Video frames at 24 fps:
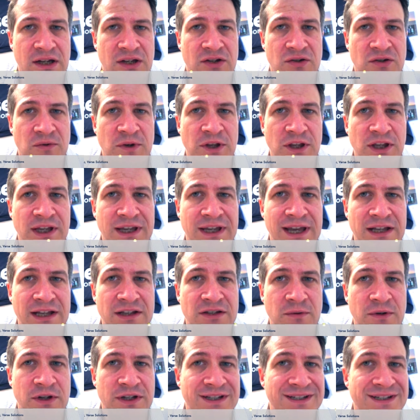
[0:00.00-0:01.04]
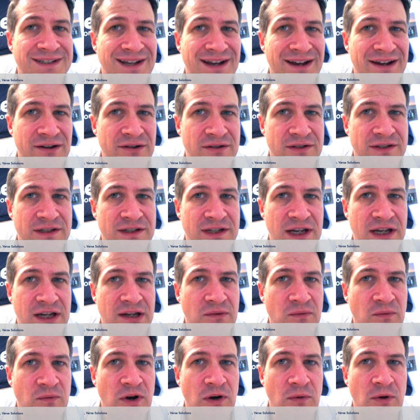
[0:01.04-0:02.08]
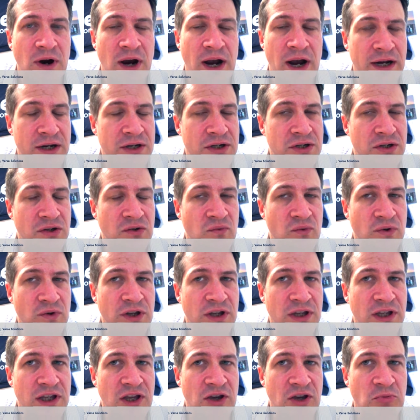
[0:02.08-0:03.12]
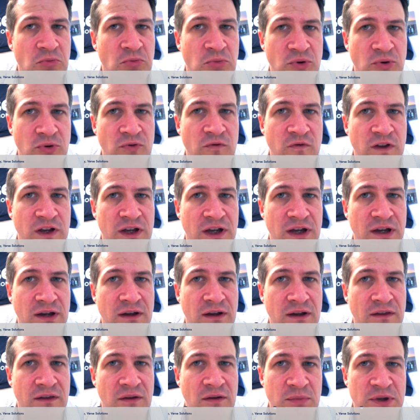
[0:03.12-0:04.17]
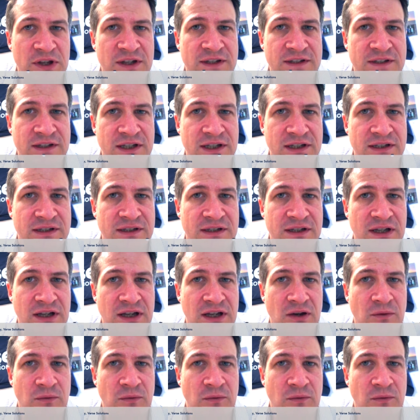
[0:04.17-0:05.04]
to really get to a desired state where we're actually really improving the business